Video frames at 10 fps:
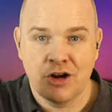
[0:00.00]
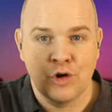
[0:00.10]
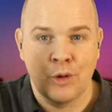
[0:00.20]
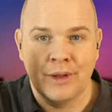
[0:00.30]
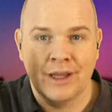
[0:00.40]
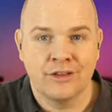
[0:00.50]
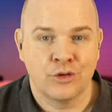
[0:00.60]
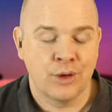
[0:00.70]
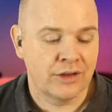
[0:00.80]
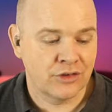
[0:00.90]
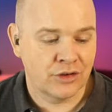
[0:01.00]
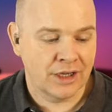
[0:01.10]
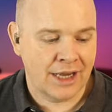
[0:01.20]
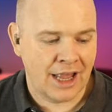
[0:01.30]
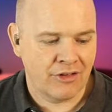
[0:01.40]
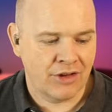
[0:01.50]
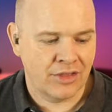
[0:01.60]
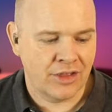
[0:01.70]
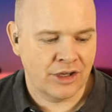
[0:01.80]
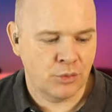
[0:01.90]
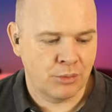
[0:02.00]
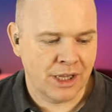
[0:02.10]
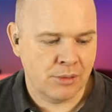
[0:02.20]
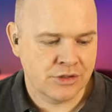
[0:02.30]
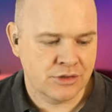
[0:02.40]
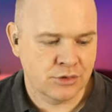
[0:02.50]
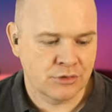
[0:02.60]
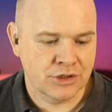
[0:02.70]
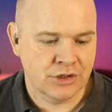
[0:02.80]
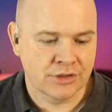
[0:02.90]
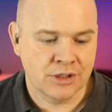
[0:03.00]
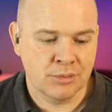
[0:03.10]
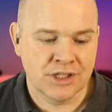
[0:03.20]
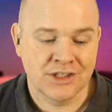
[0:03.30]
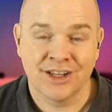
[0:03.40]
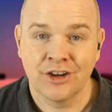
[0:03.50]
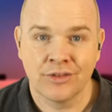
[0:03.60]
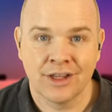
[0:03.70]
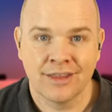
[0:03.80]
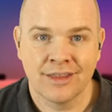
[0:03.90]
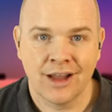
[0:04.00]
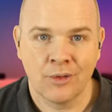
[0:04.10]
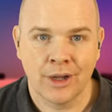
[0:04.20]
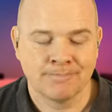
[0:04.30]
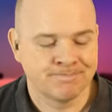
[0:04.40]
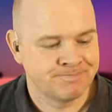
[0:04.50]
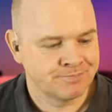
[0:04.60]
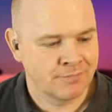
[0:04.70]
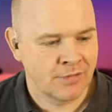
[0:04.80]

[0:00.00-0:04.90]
crop into a certain area, then you will be able to sort of adjust the positioning of it that way.